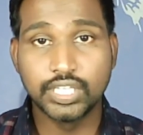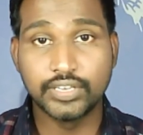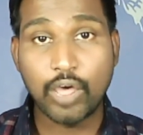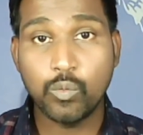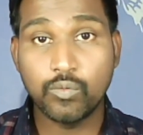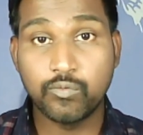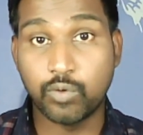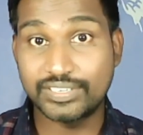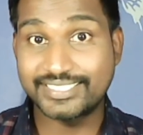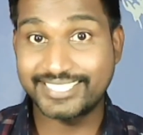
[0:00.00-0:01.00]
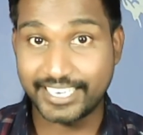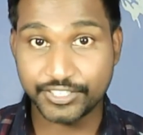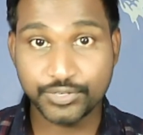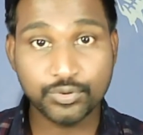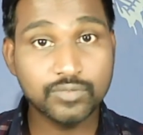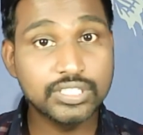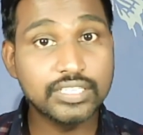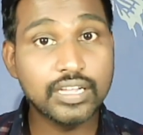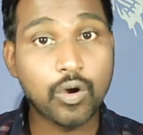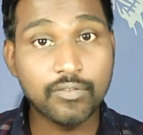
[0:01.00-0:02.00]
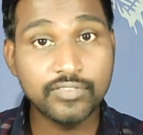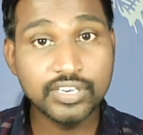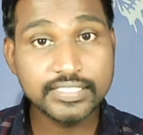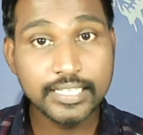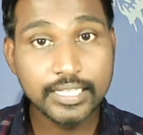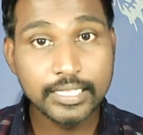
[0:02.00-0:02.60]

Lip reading: Now, for selection of the offers,